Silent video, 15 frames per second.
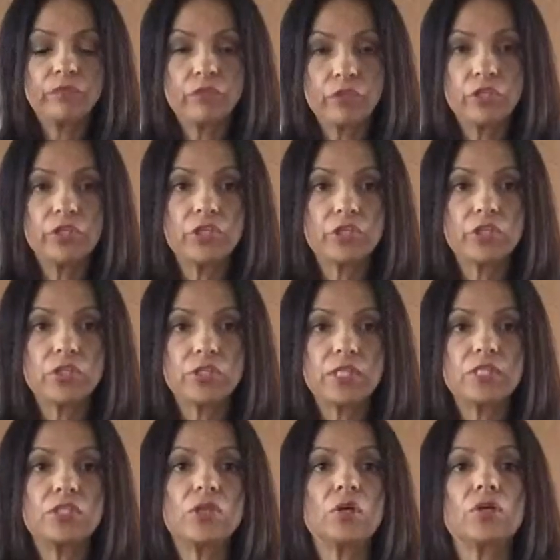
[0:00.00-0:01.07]
you to use
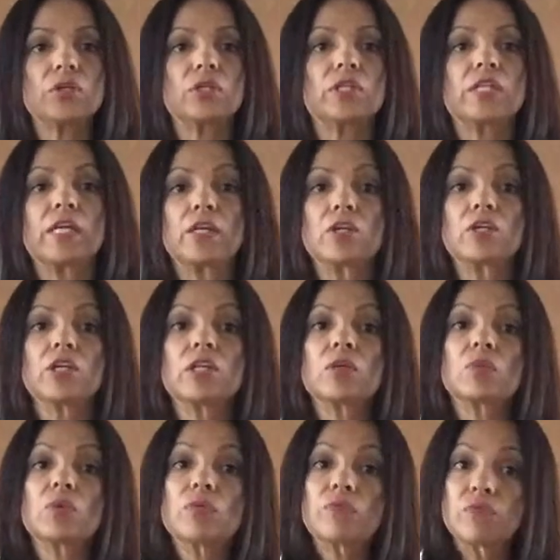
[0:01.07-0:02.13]
as yogurt. Then you're gonna
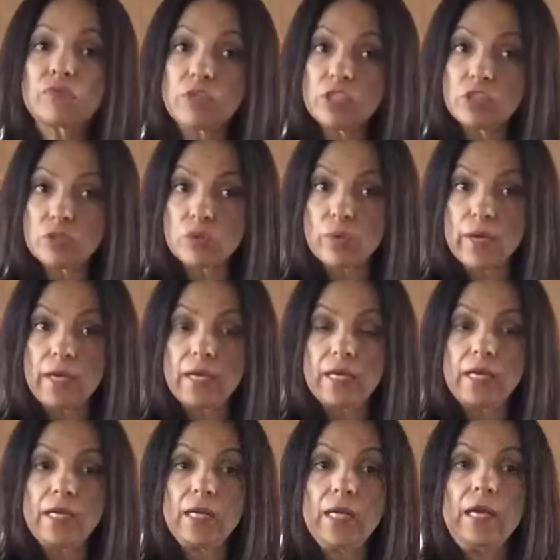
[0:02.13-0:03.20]
refrigerate
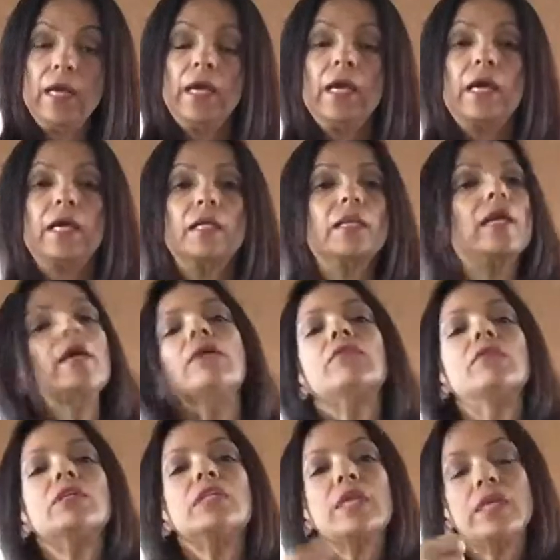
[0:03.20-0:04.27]
it, and
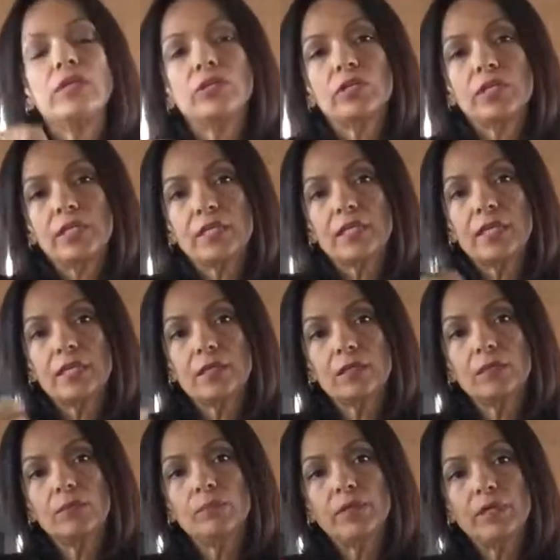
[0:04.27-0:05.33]
every day you're gonna get a
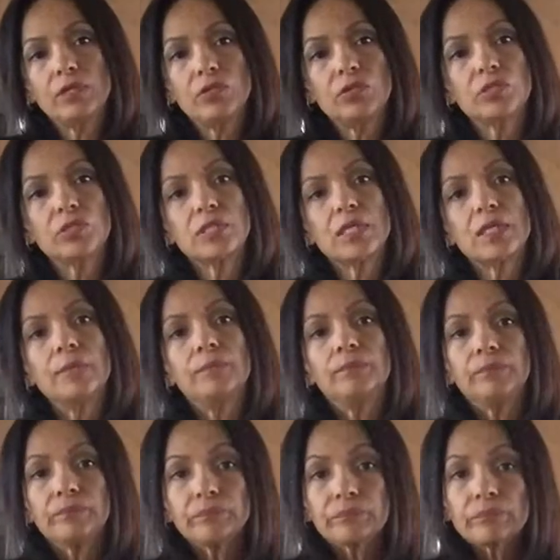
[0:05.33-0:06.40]
little bit and use it.
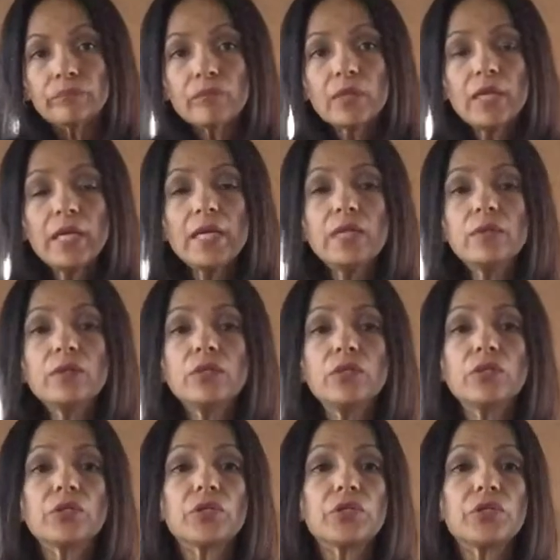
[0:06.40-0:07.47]
And
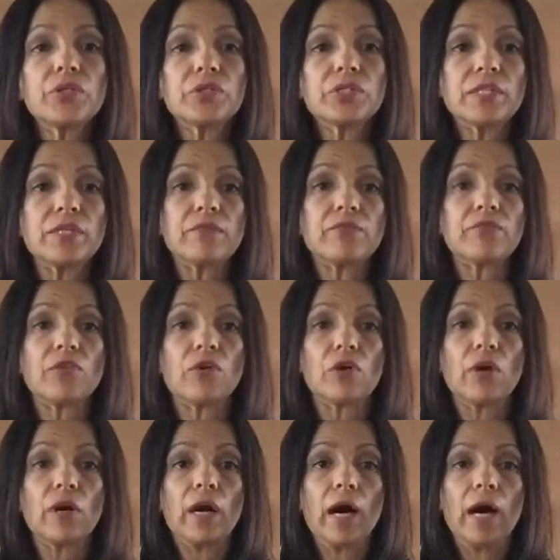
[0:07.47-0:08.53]
you could use it
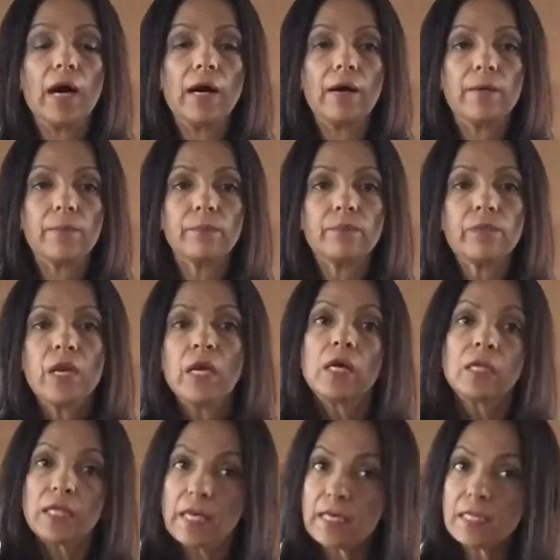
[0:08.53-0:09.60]
for,
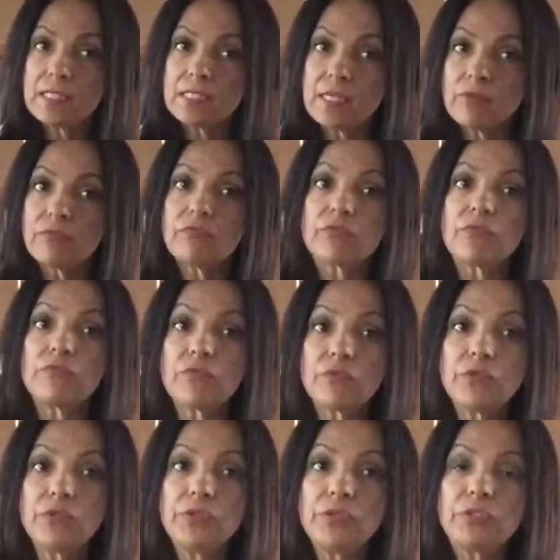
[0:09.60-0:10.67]
like I said, for
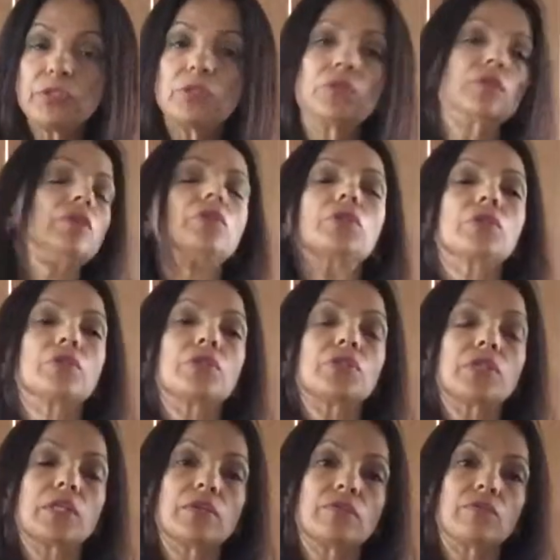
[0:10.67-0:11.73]
fruit. You could use
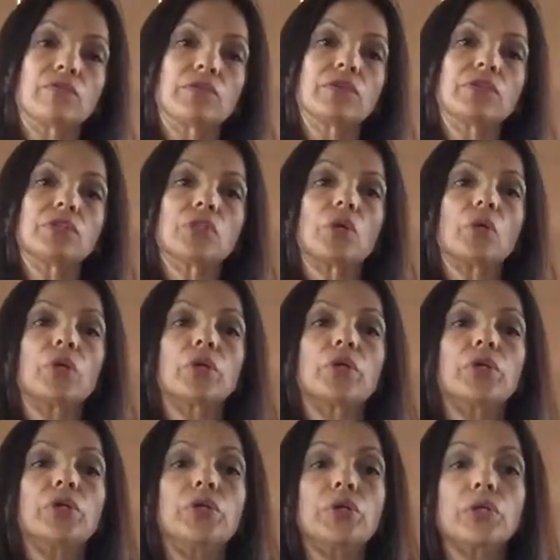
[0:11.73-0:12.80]
it in fruit, or
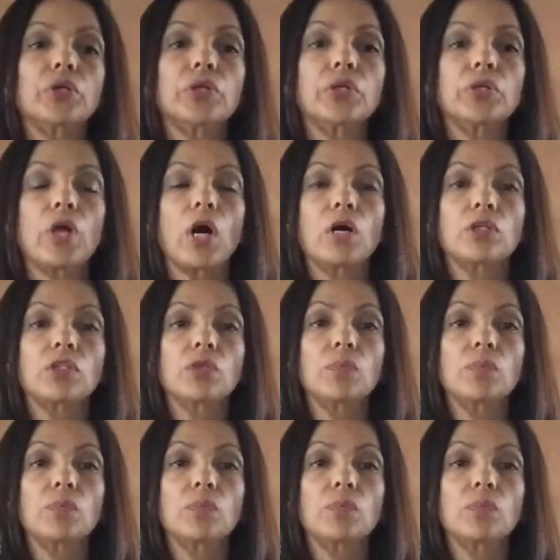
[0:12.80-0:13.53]
you could also